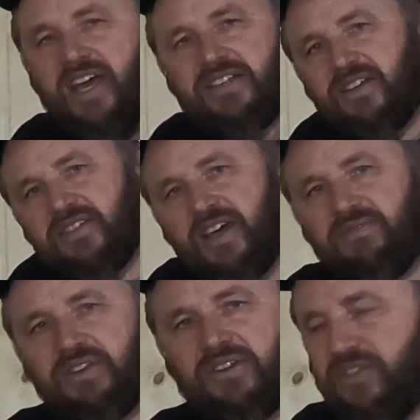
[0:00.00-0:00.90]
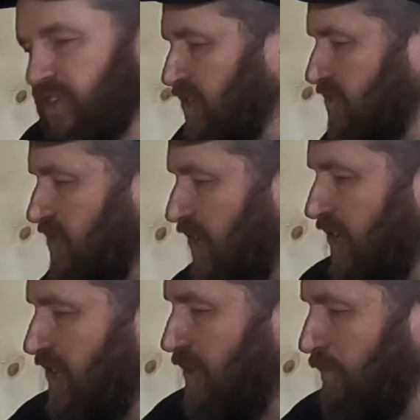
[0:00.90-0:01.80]
It does have little things
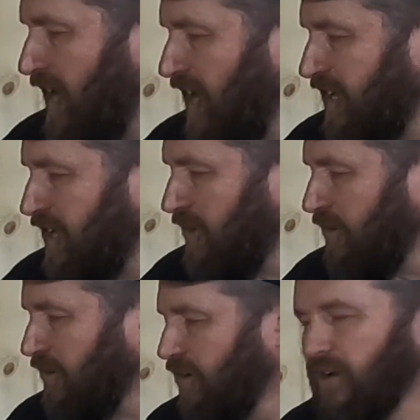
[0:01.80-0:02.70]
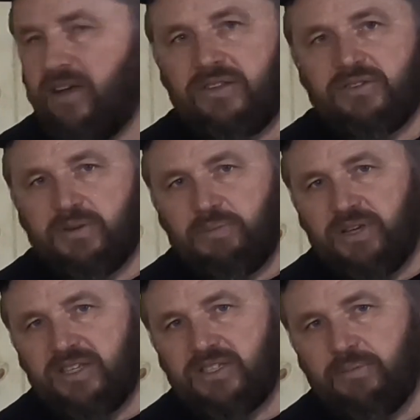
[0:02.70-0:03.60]
like in the back here, there's a
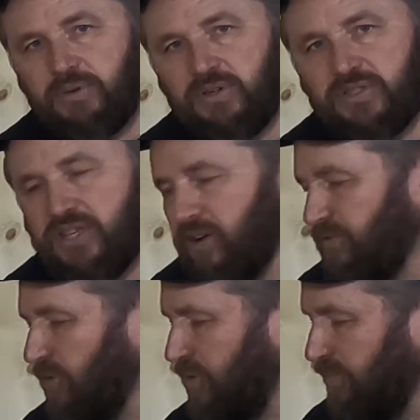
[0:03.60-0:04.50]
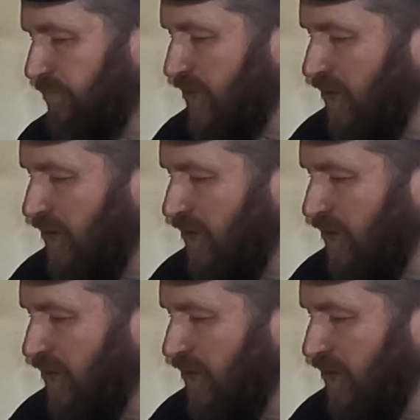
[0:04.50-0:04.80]
place to put your cell phone.